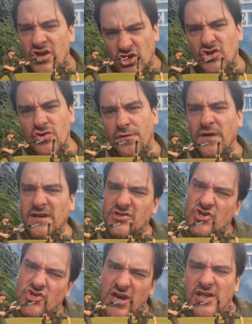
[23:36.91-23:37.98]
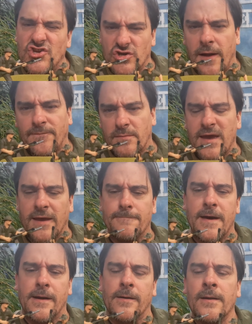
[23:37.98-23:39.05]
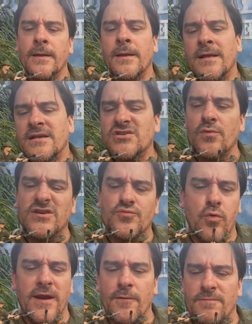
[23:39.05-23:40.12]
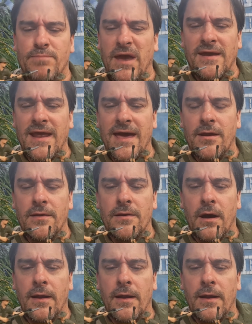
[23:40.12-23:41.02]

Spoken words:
you could do things to change it up to make it better. So he's running with bayonet on